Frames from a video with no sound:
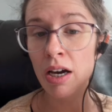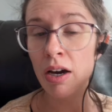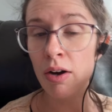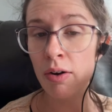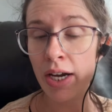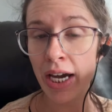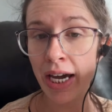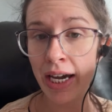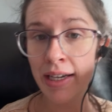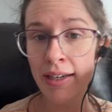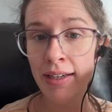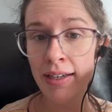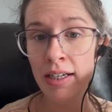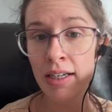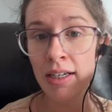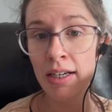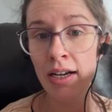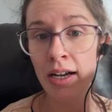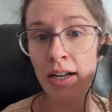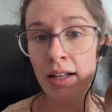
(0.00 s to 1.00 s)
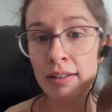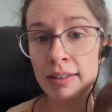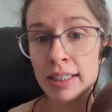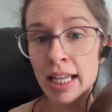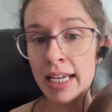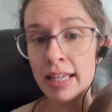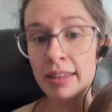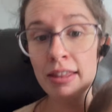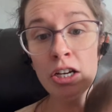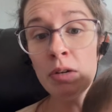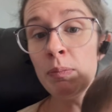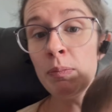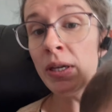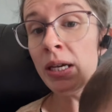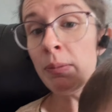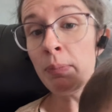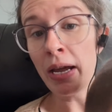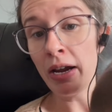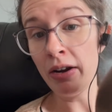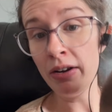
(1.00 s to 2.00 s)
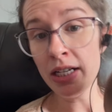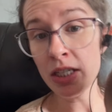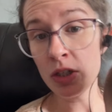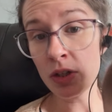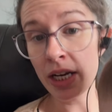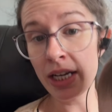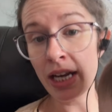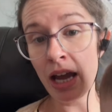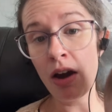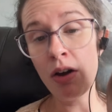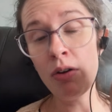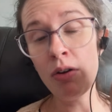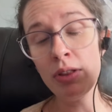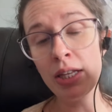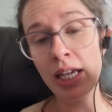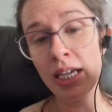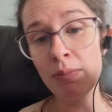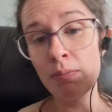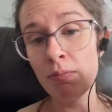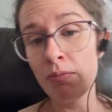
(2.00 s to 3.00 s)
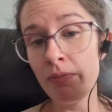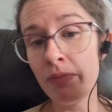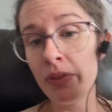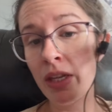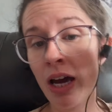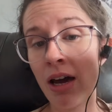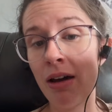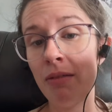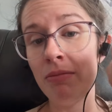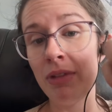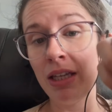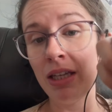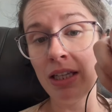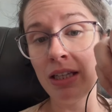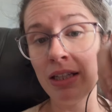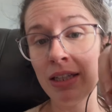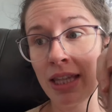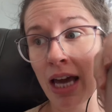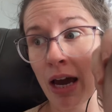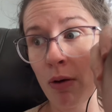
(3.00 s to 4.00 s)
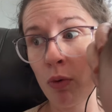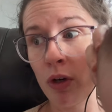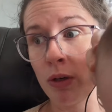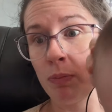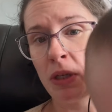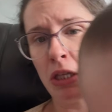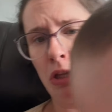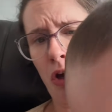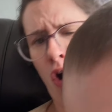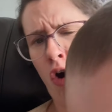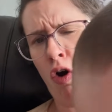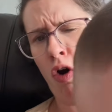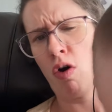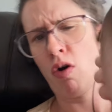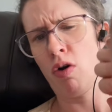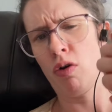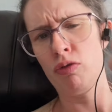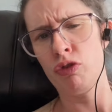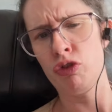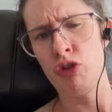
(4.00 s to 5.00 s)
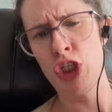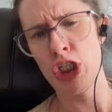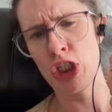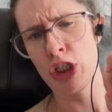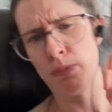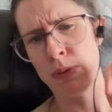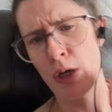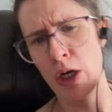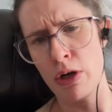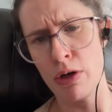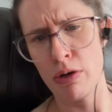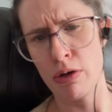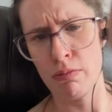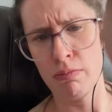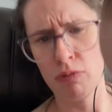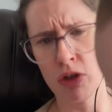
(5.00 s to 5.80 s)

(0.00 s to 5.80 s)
Okay? Like, there'd be parents right now, like, that would be, oh, discipline.